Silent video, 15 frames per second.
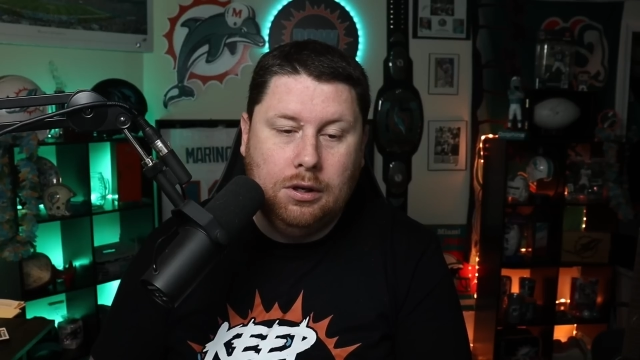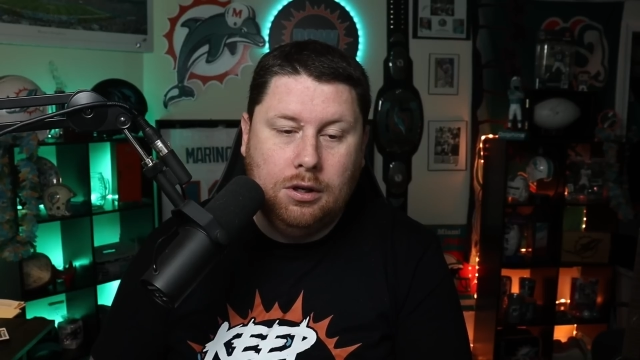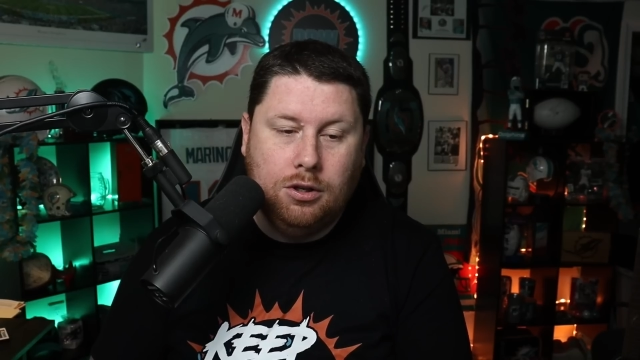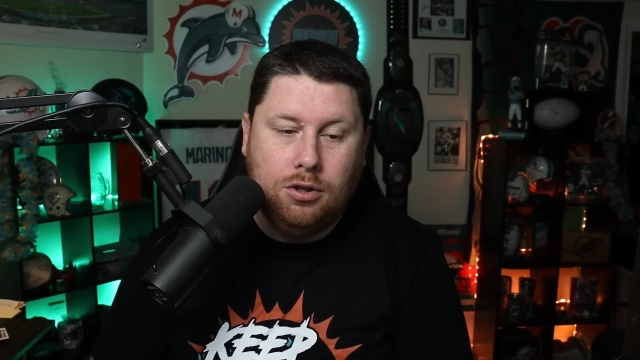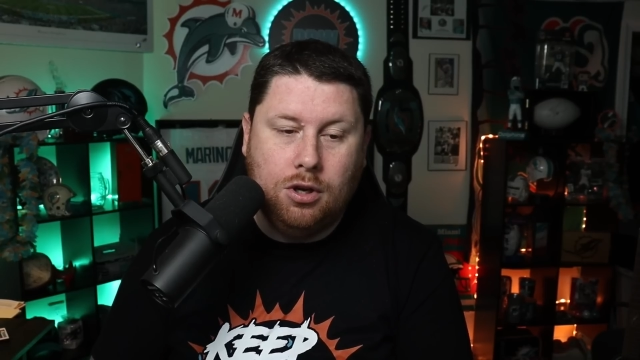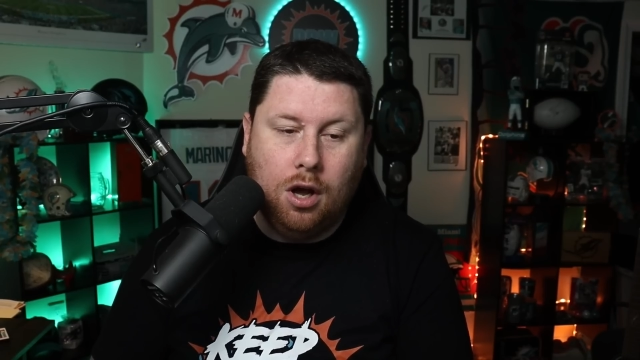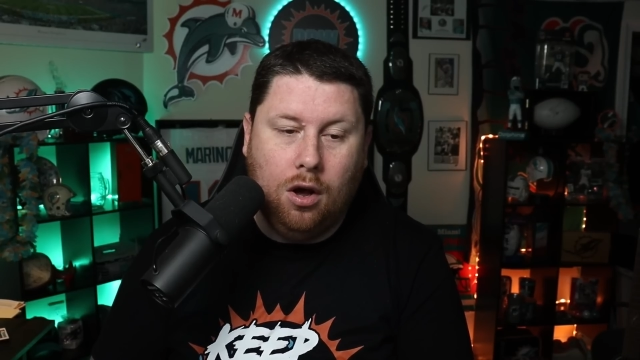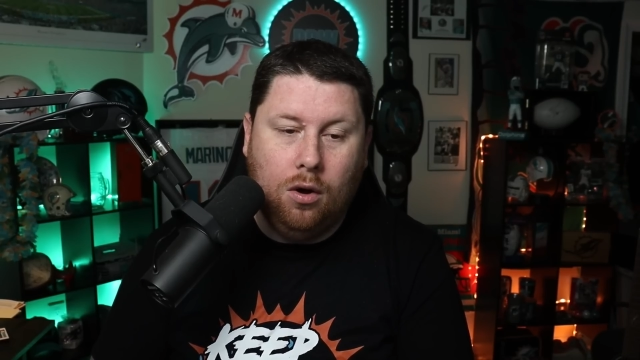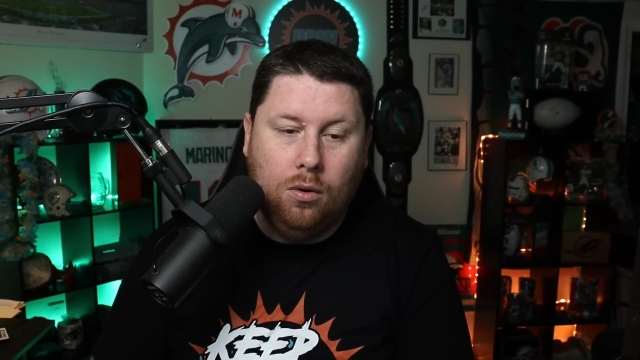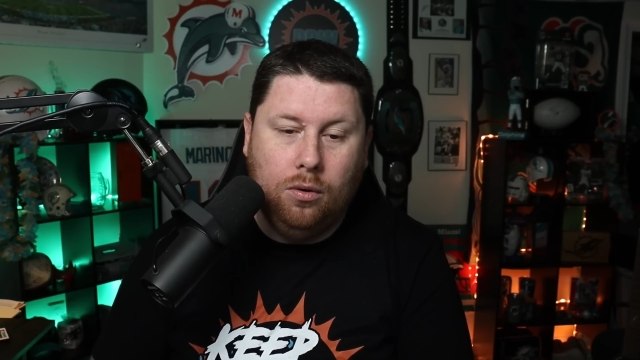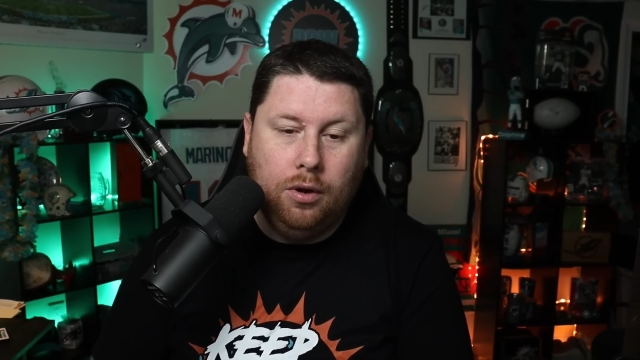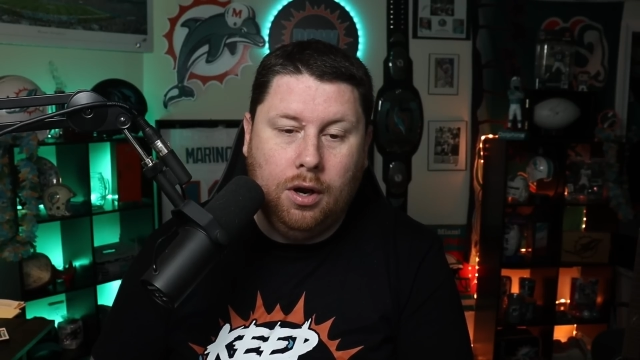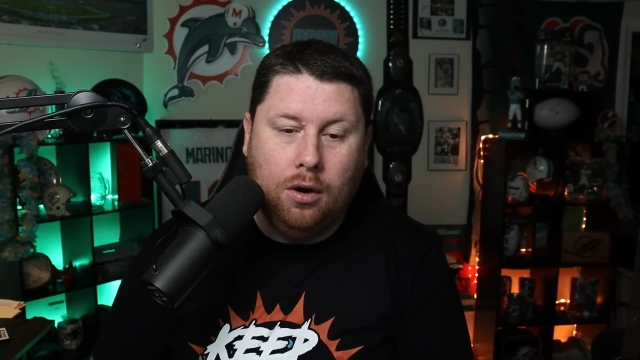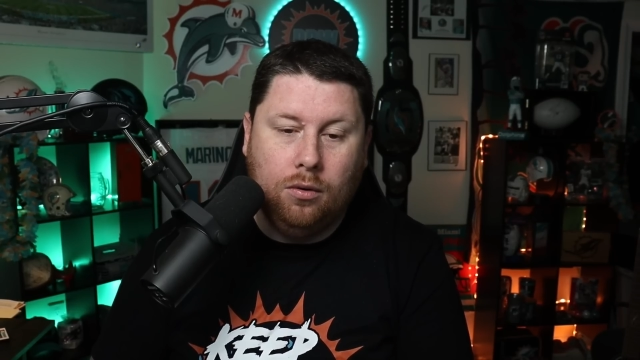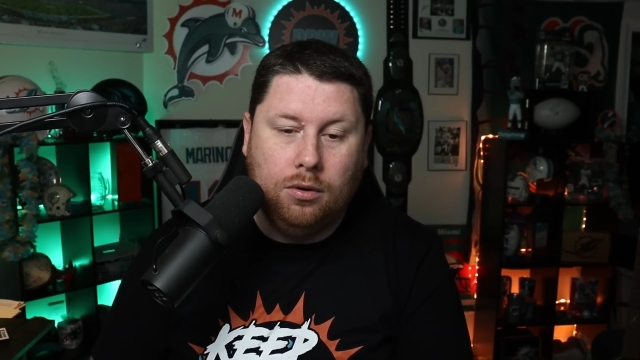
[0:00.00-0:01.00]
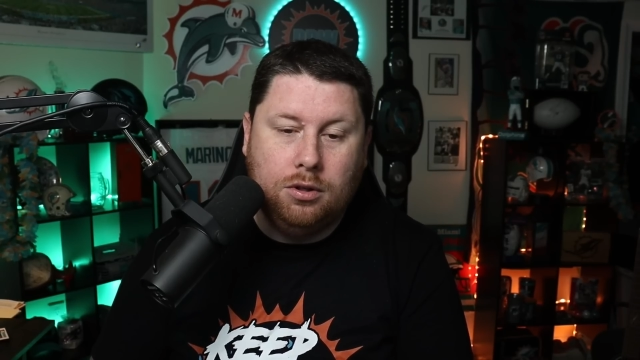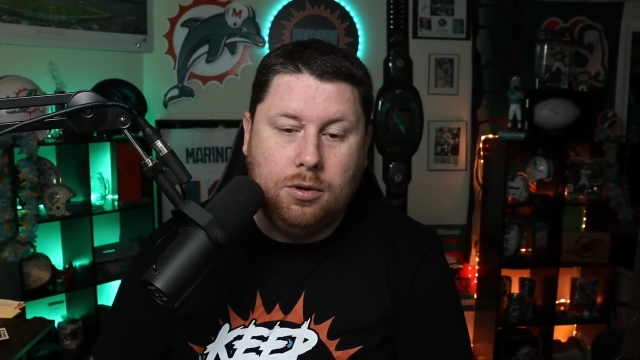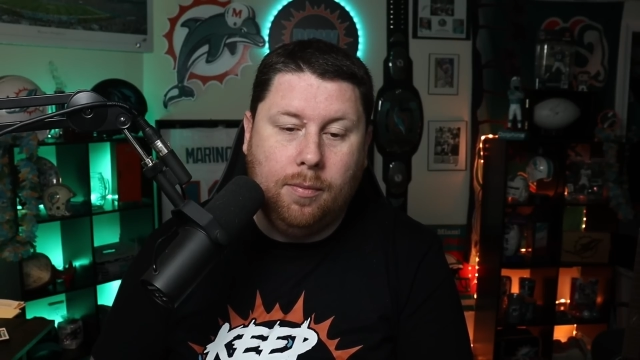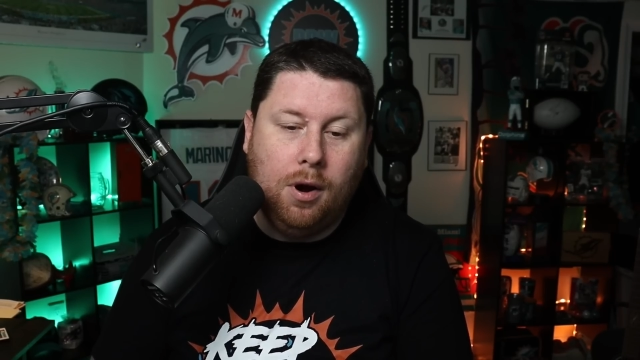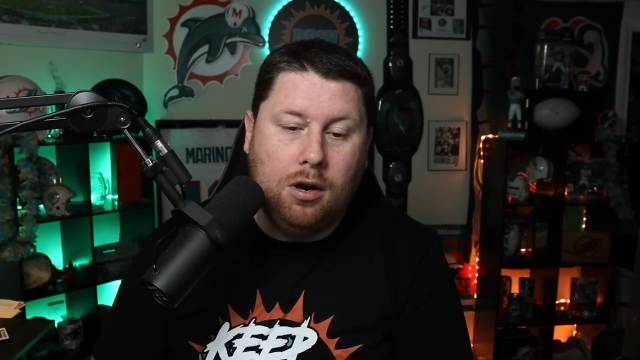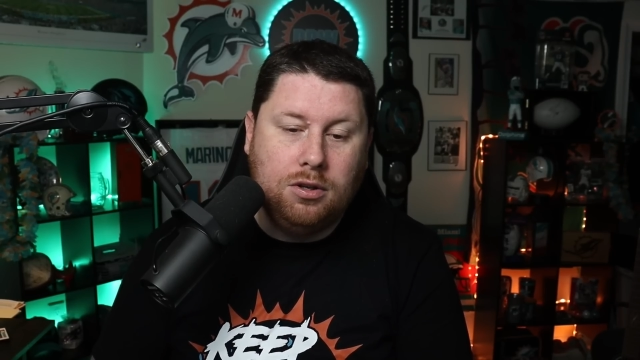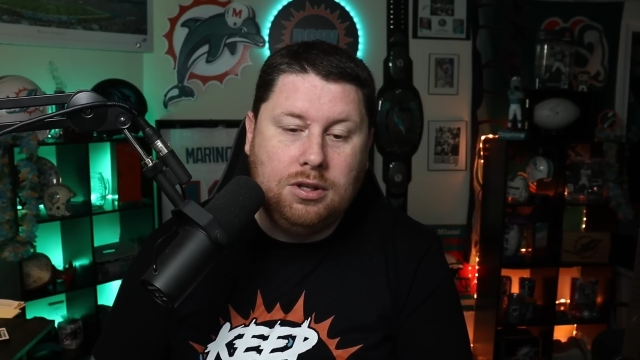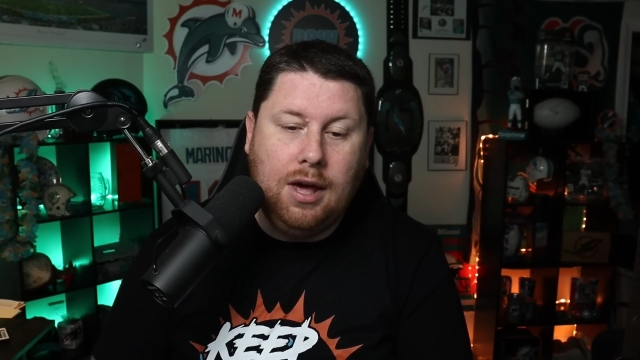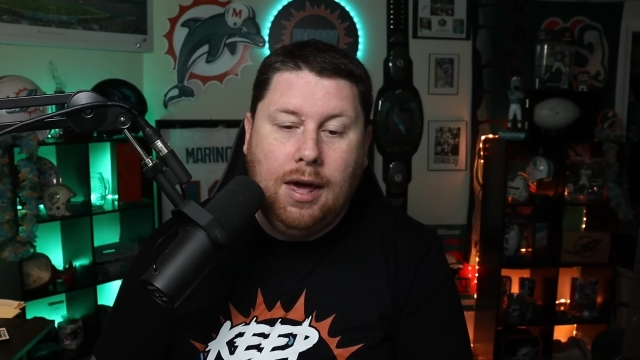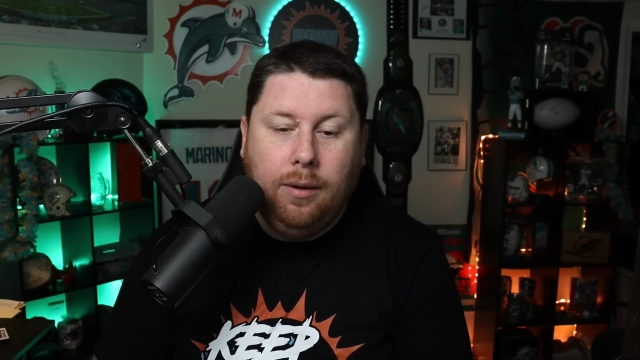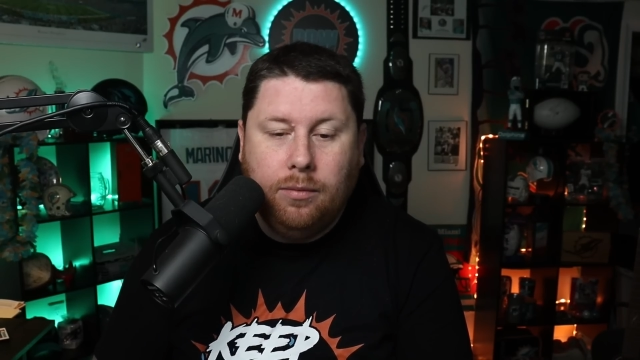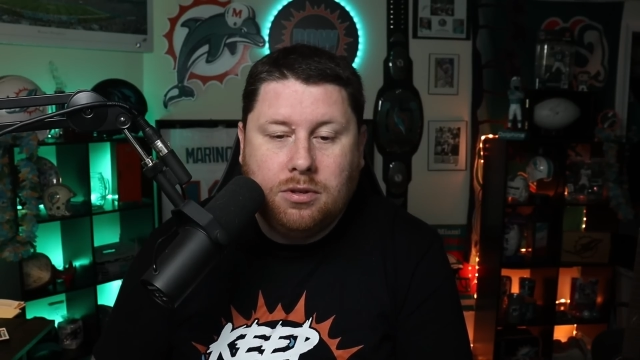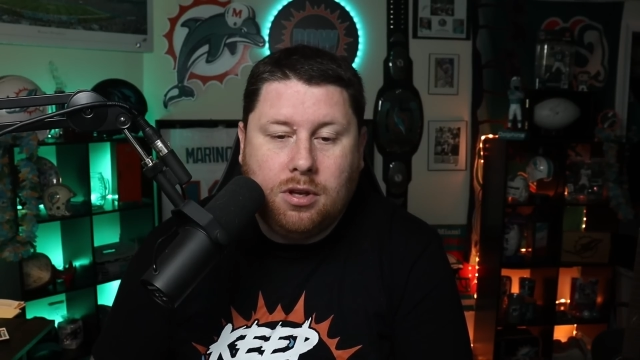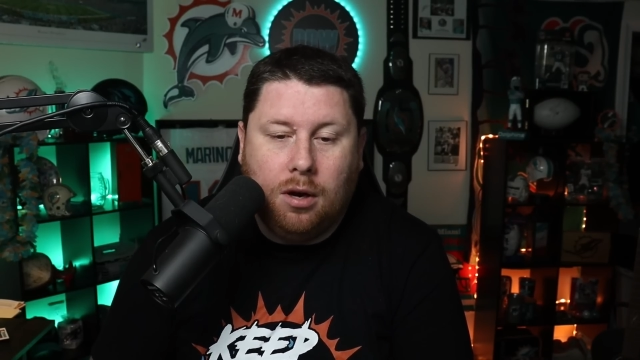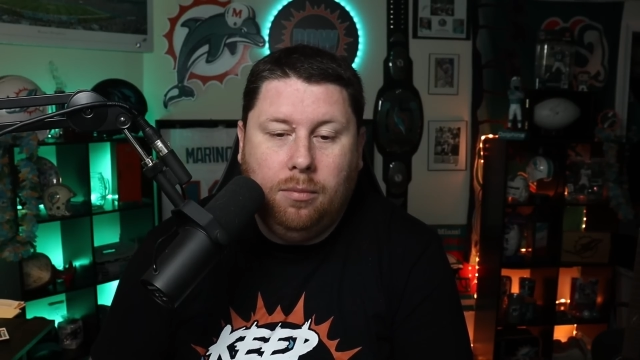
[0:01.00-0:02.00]
So you know tomorrow's game
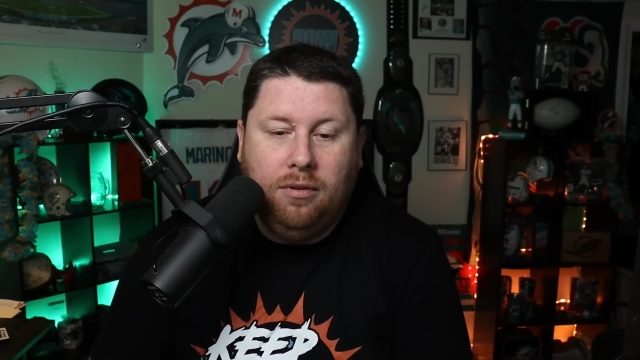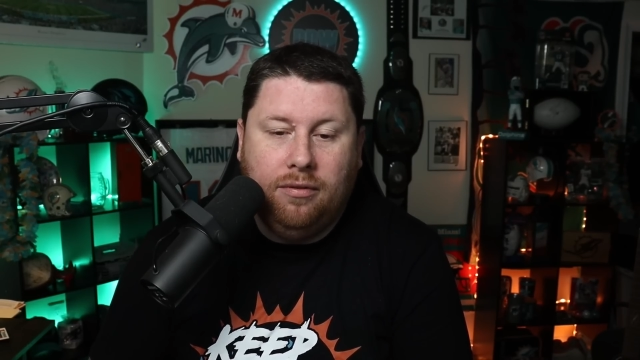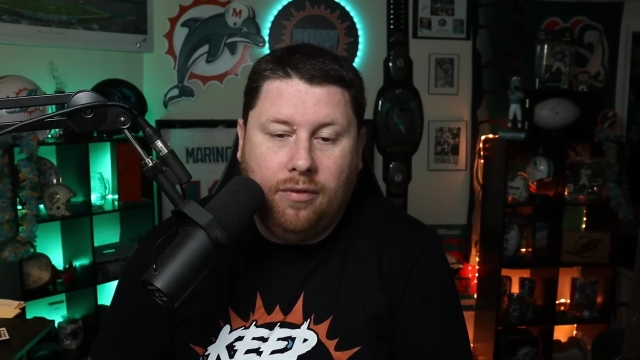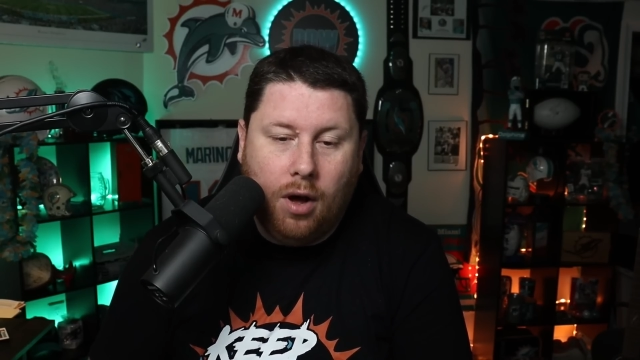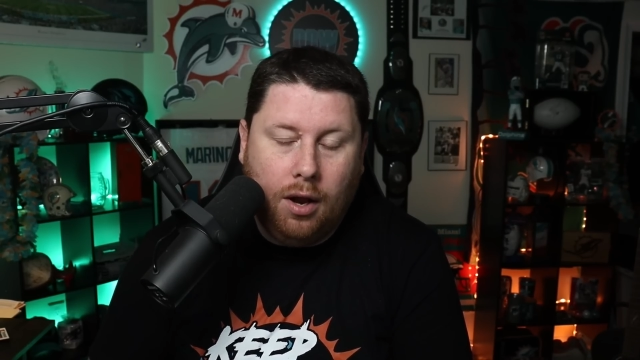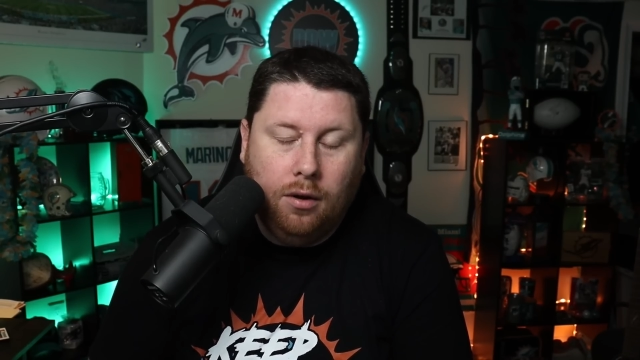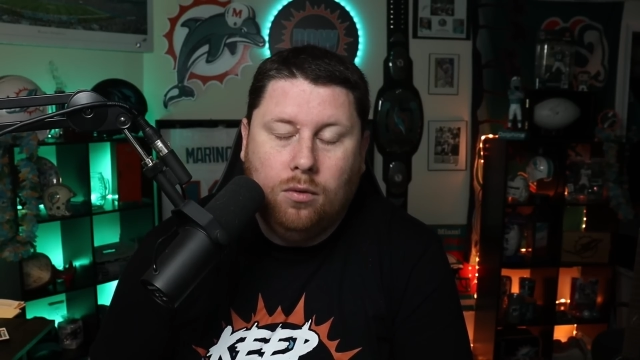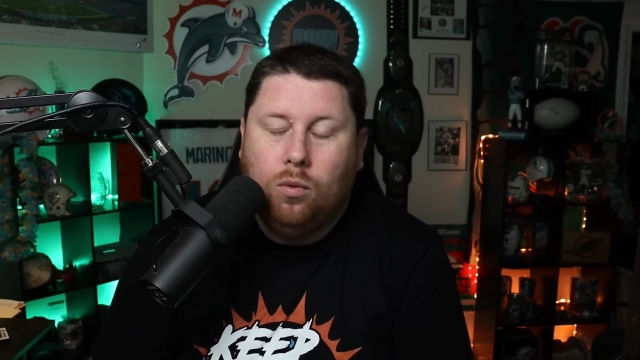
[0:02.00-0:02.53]
is going to be fun.